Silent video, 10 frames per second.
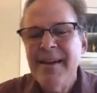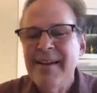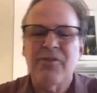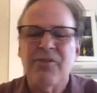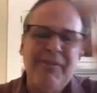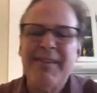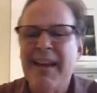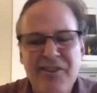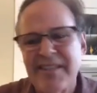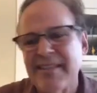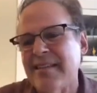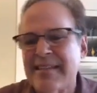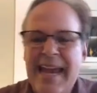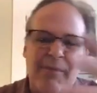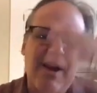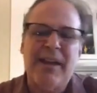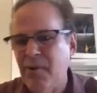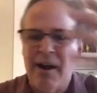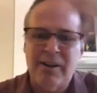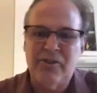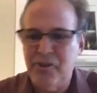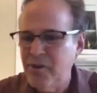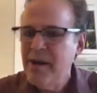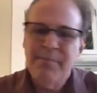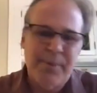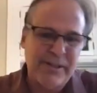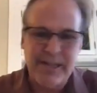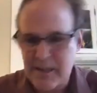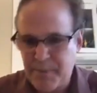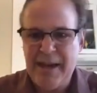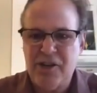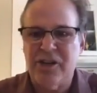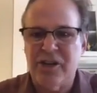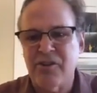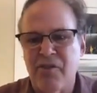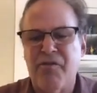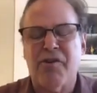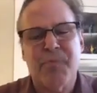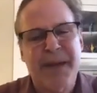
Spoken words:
So everything else is the same, right? We all do participation and so forth,